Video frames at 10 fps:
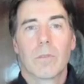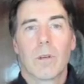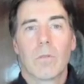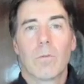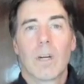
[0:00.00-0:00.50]

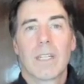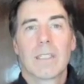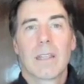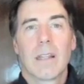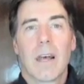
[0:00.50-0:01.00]
What
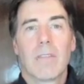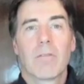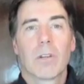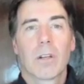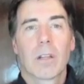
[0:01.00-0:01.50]
does life
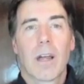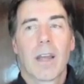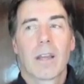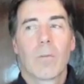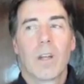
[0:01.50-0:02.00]
look
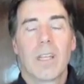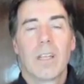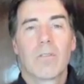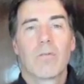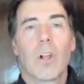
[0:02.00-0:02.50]
like when
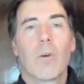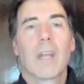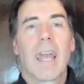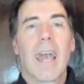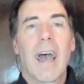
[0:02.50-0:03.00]
it's
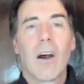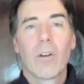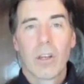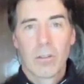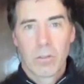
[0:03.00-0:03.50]
flowing
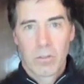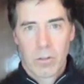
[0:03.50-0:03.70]
out of